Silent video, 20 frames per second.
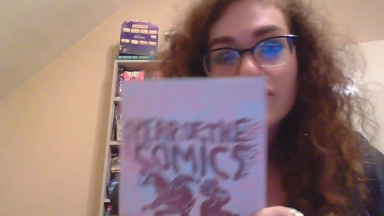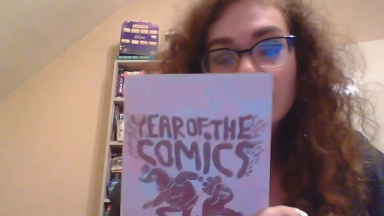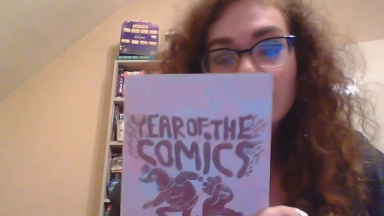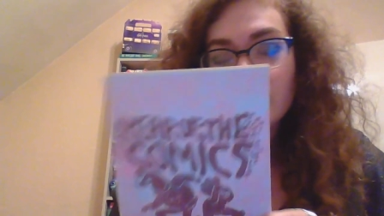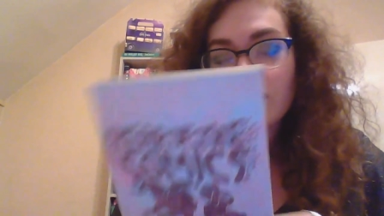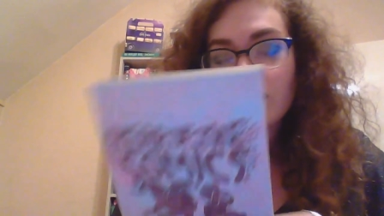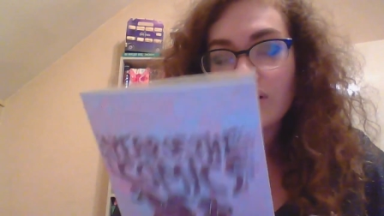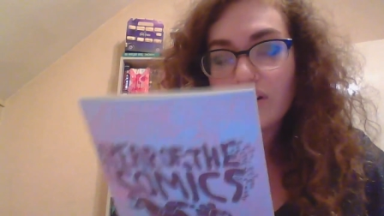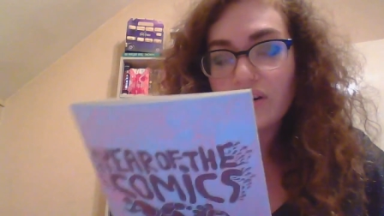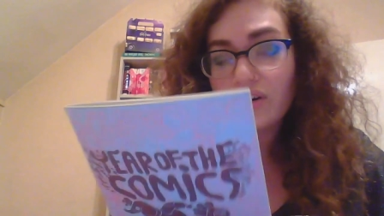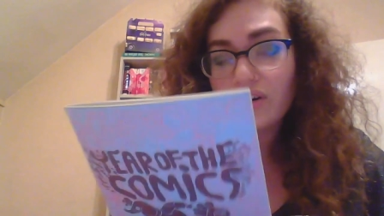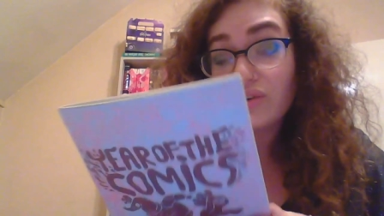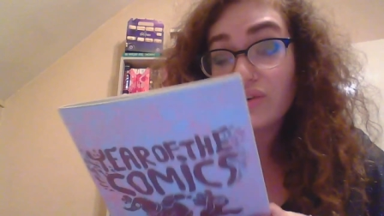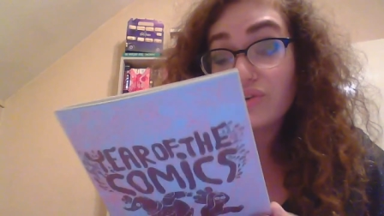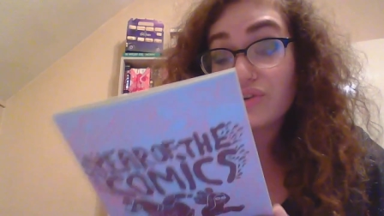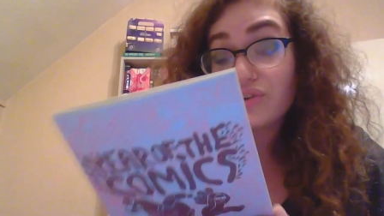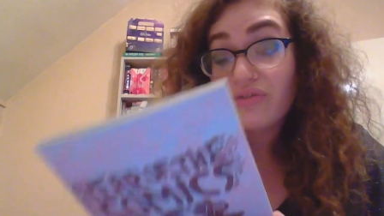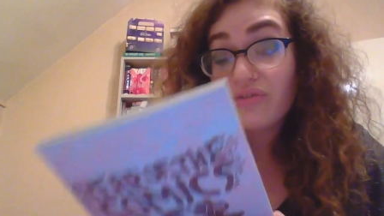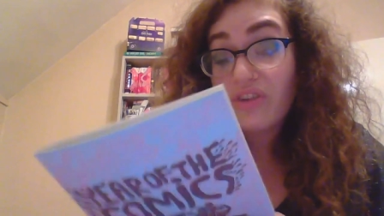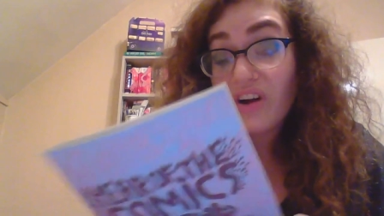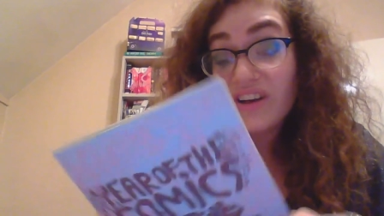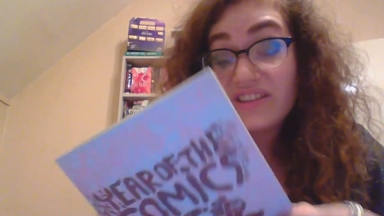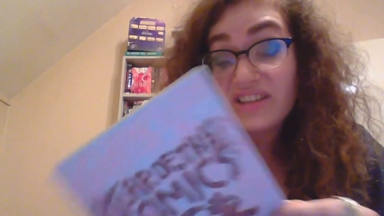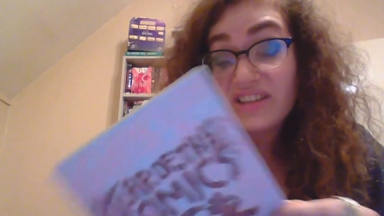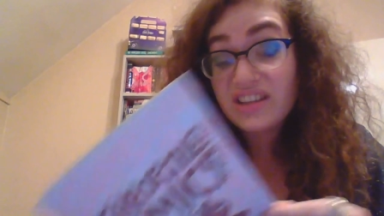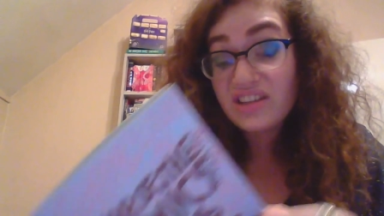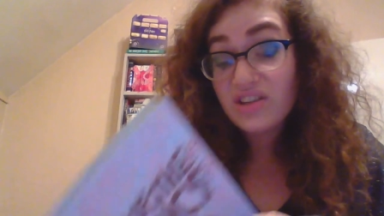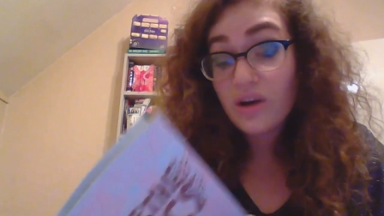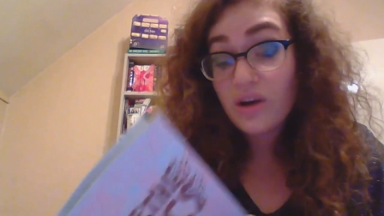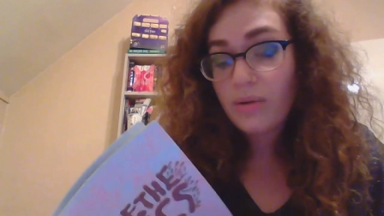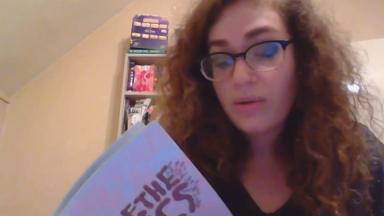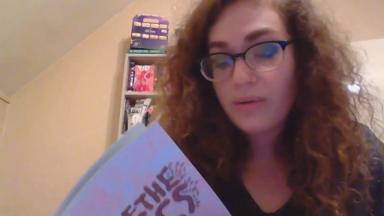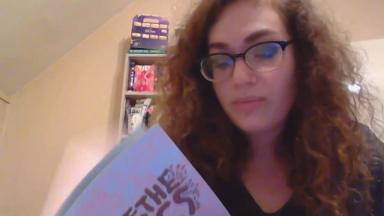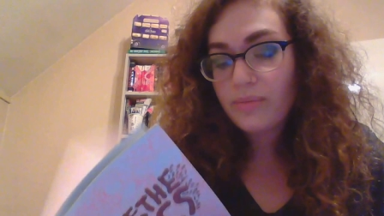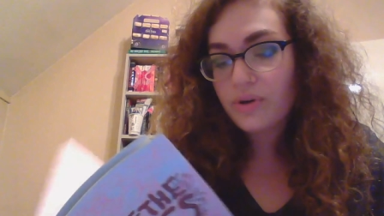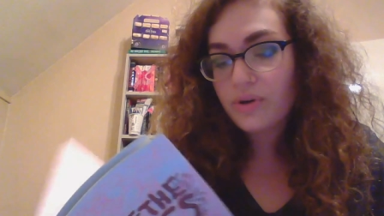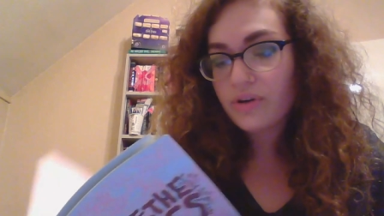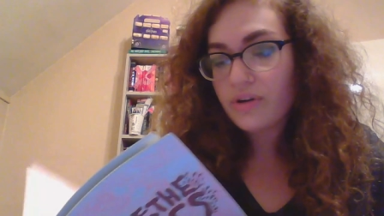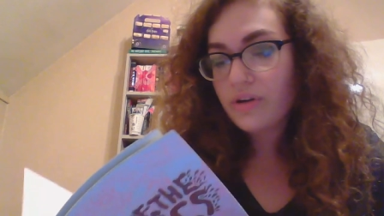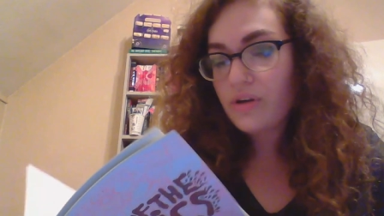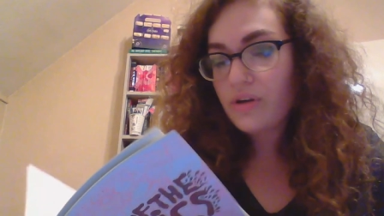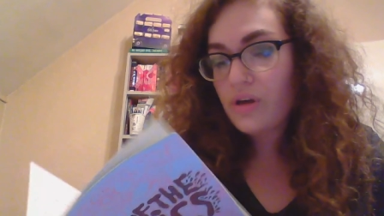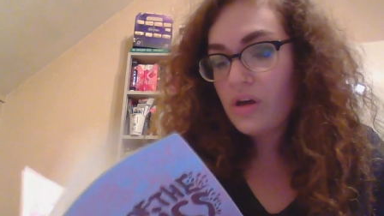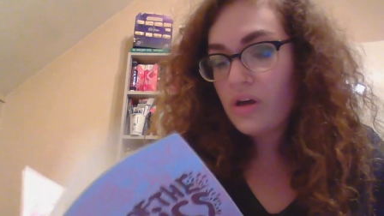to the conclusion of writing this comic book,